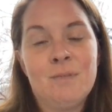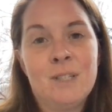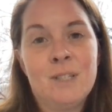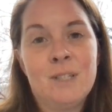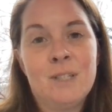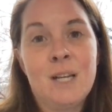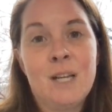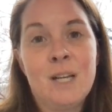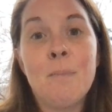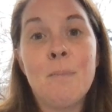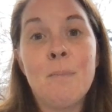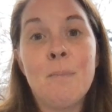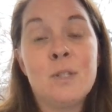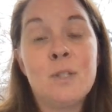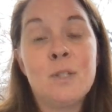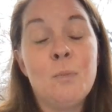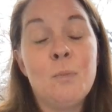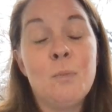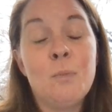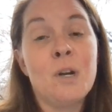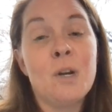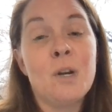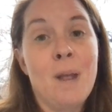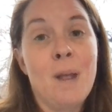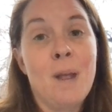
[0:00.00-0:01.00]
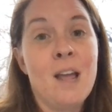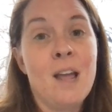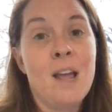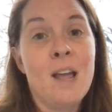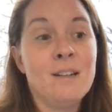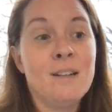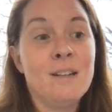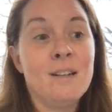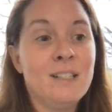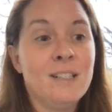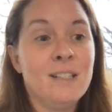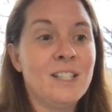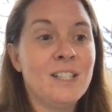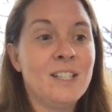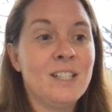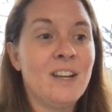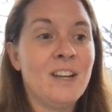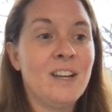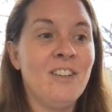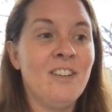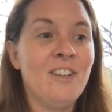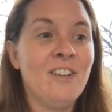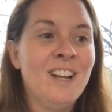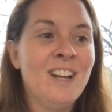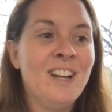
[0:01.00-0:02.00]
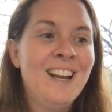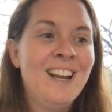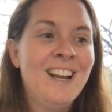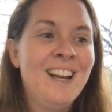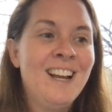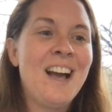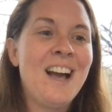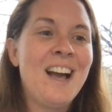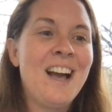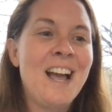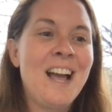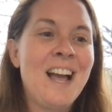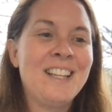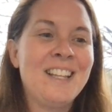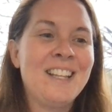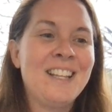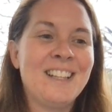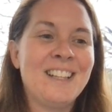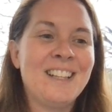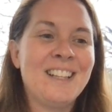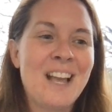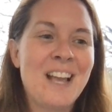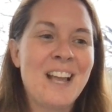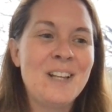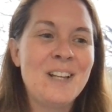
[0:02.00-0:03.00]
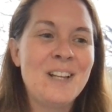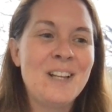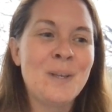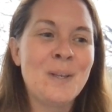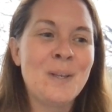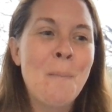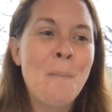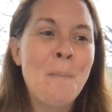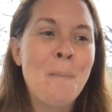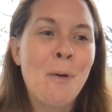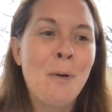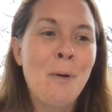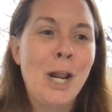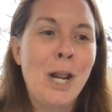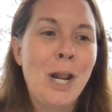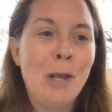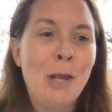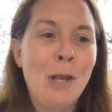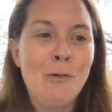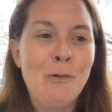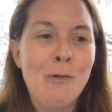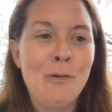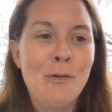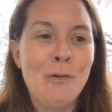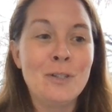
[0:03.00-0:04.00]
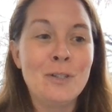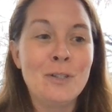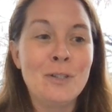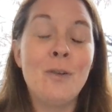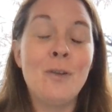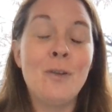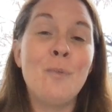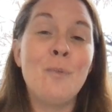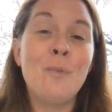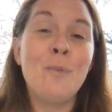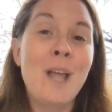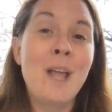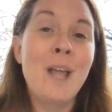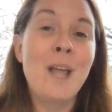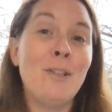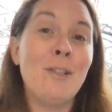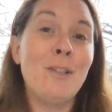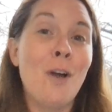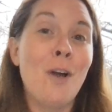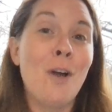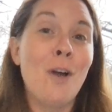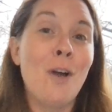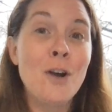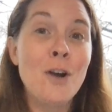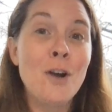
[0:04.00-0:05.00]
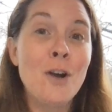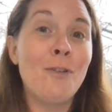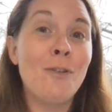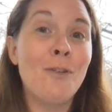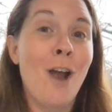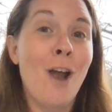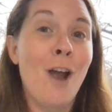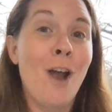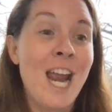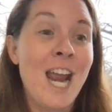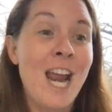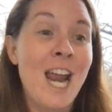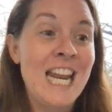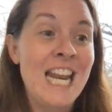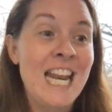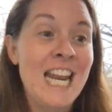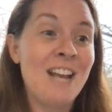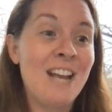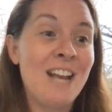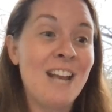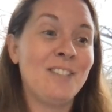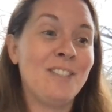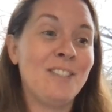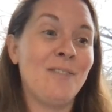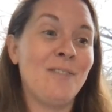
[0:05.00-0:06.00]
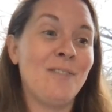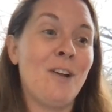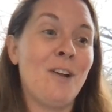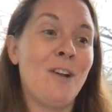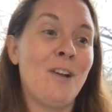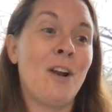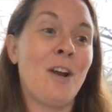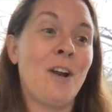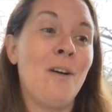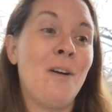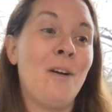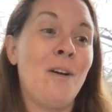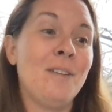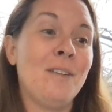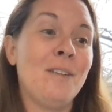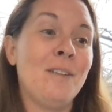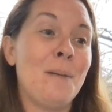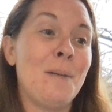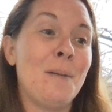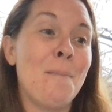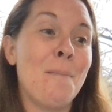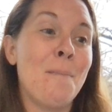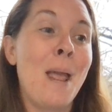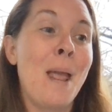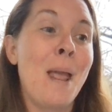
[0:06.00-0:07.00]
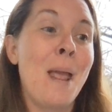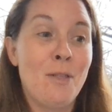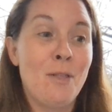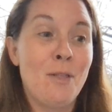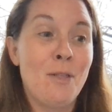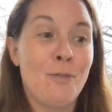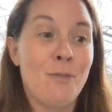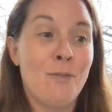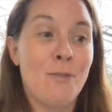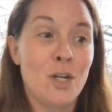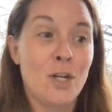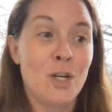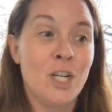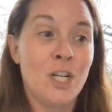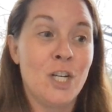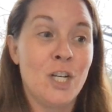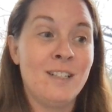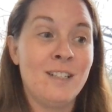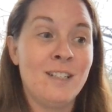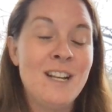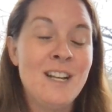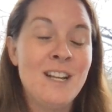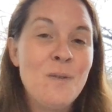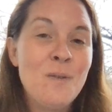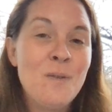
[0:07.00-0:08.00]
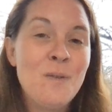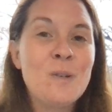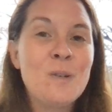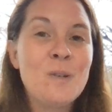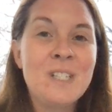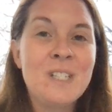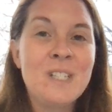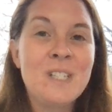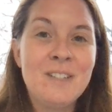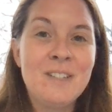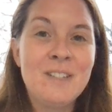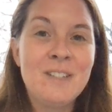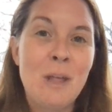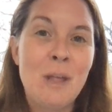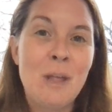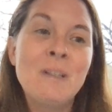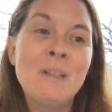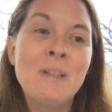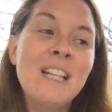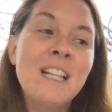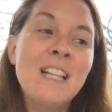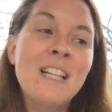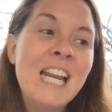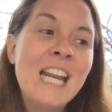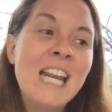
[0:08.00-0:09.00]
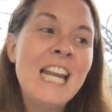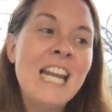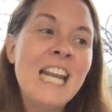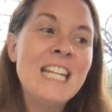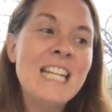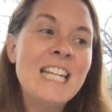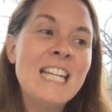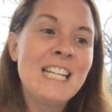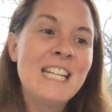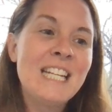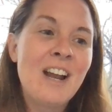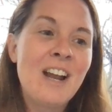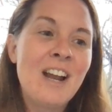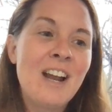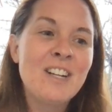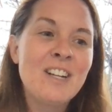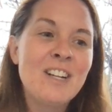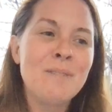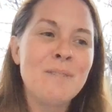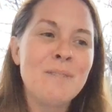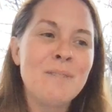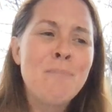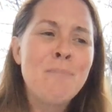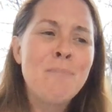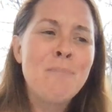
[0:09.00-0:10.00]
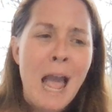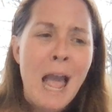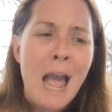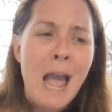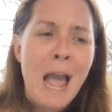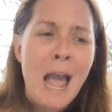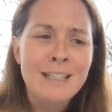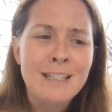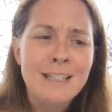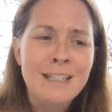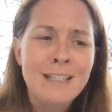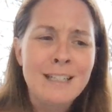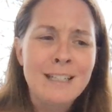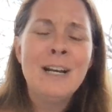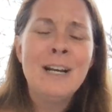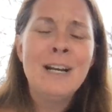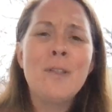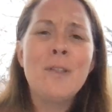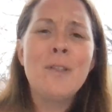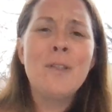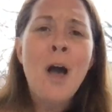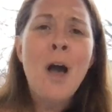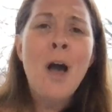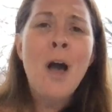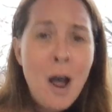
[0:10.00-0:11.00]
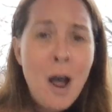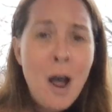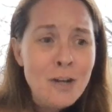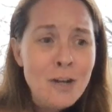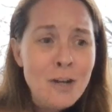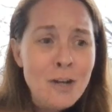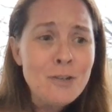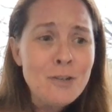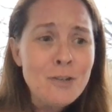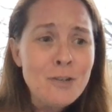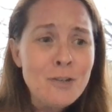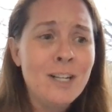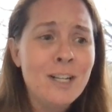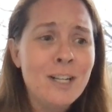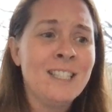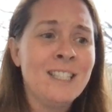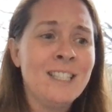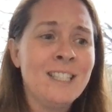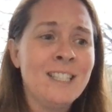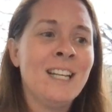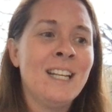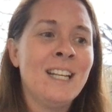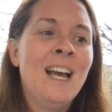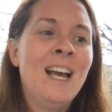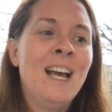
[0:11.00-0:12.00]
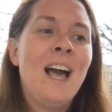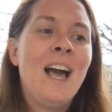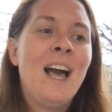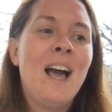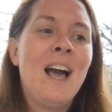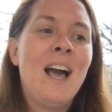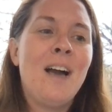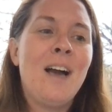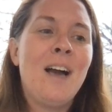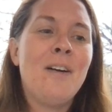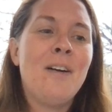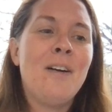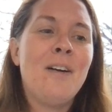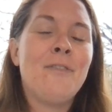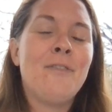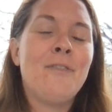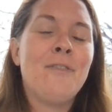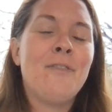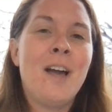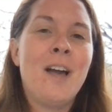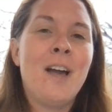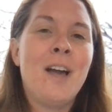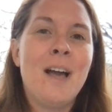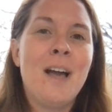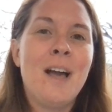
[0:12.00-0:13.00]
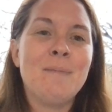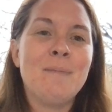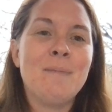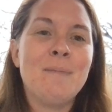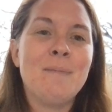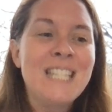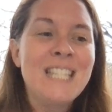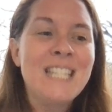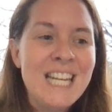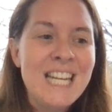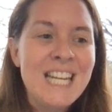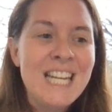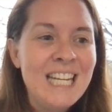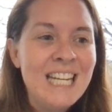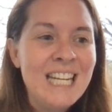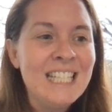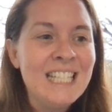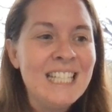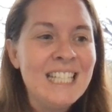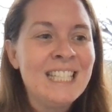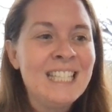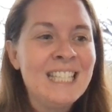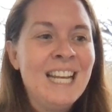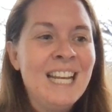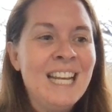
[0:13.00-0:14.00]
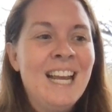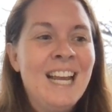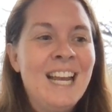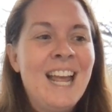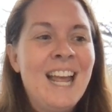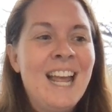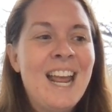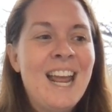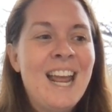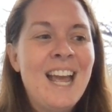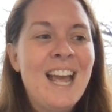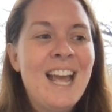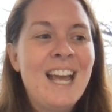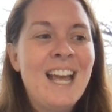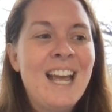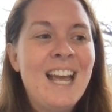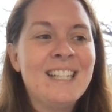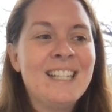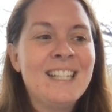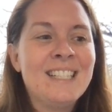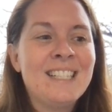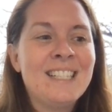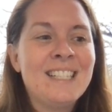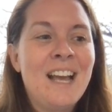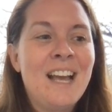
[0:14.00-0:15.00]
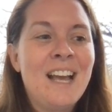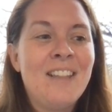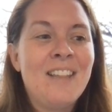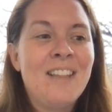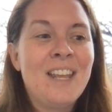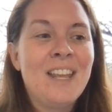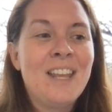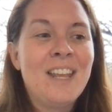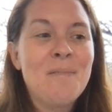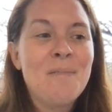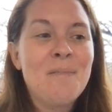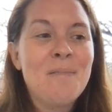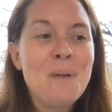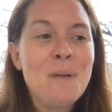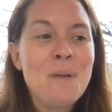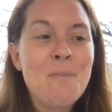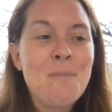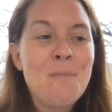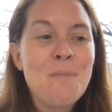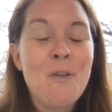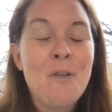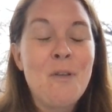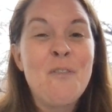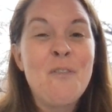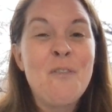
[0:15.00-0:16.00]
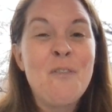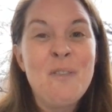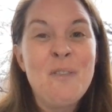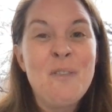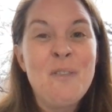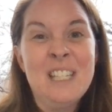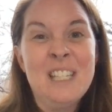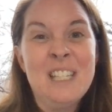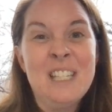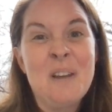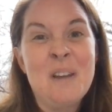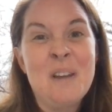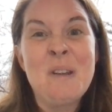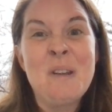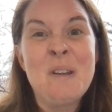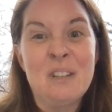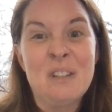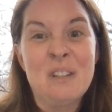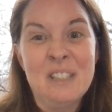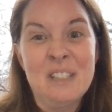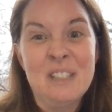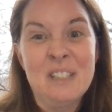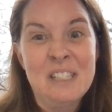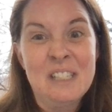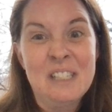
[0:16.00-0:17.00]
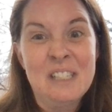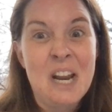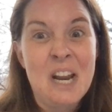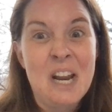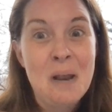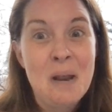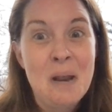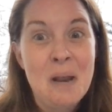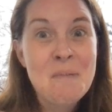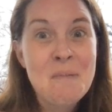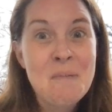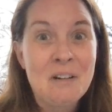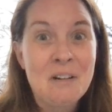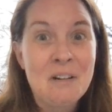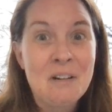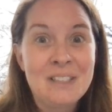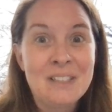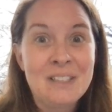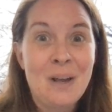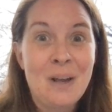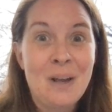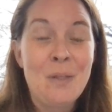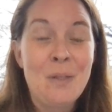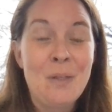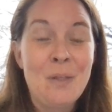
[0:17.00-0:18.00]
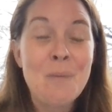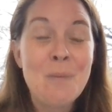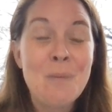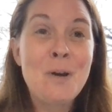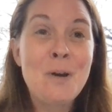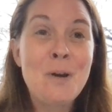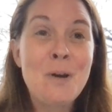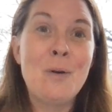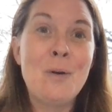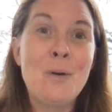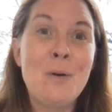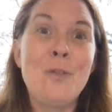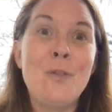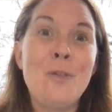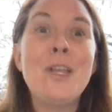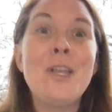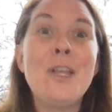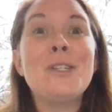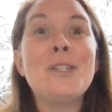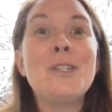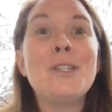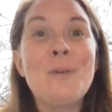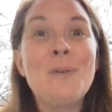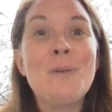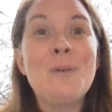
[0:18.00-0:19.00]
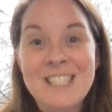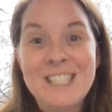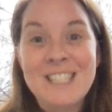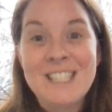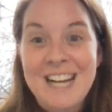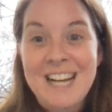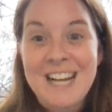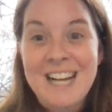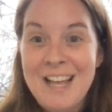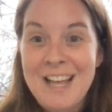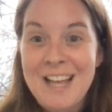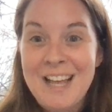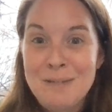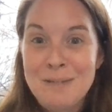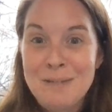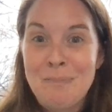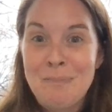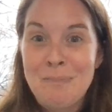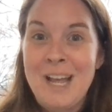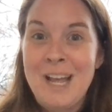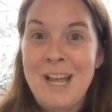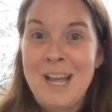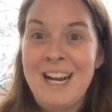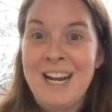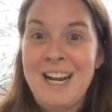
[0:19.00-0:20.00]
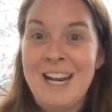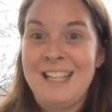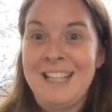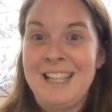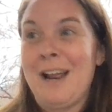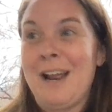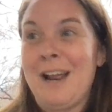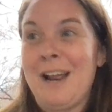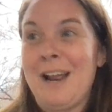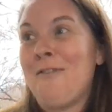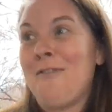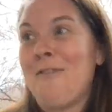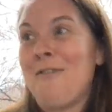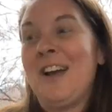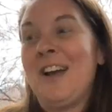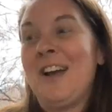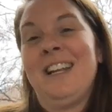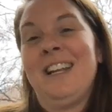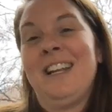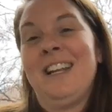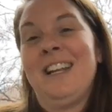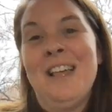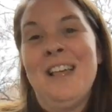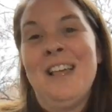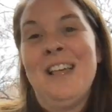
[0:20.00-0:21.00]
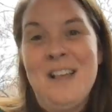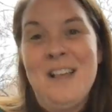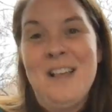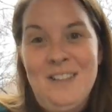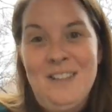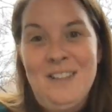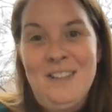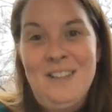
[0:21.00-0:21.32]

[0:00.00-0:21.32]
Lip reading: consumer demand. And so I think that is pretty cool. So we have a large variety of sunflower called the Mammoth Russian, which was developed in the late 1800s, packed with hundreds of seeds, and they can be more than 50 centimeters in diameter. So they're pretty cool. These are the ones that I like to plant, and then I find in the